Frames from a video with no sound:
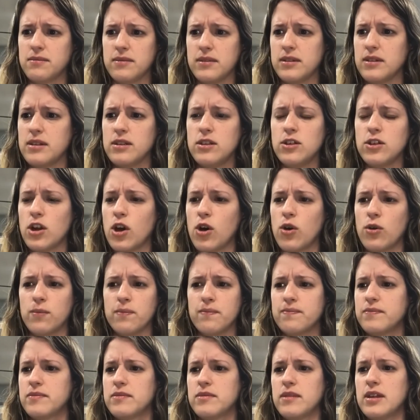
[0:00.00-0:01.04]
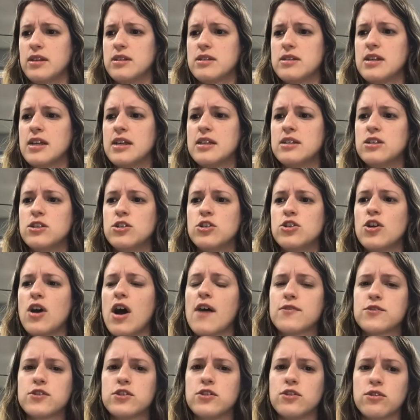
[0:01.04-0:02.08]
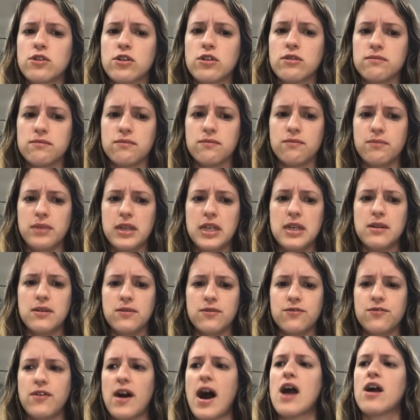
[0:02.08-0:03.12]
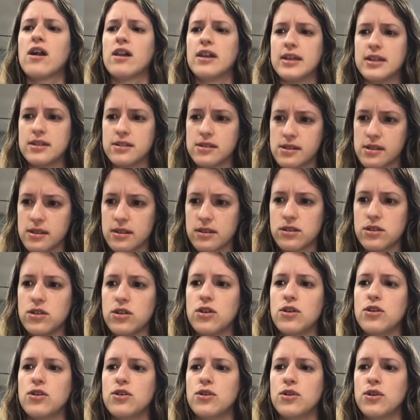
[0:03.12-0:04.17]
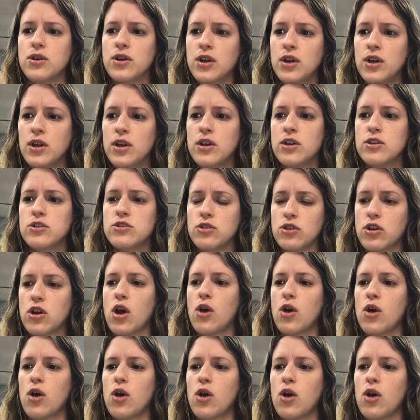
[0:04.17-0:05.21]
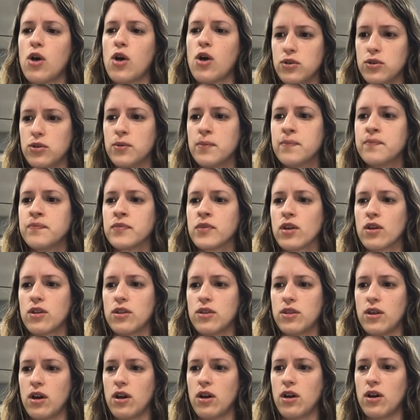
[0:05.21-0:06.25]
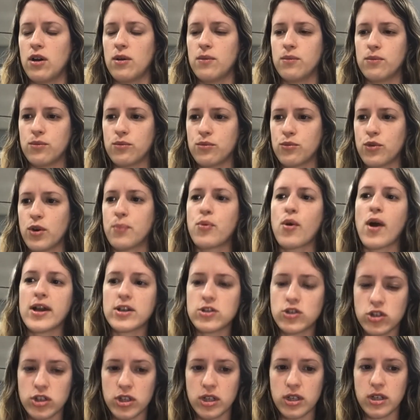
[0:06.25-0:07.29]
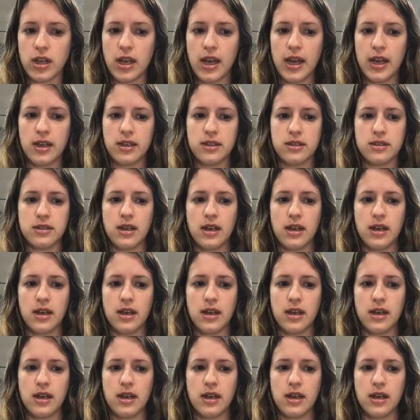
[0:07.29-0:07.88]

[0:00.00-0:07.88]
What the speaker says: you don't have to be violent to go through the repression and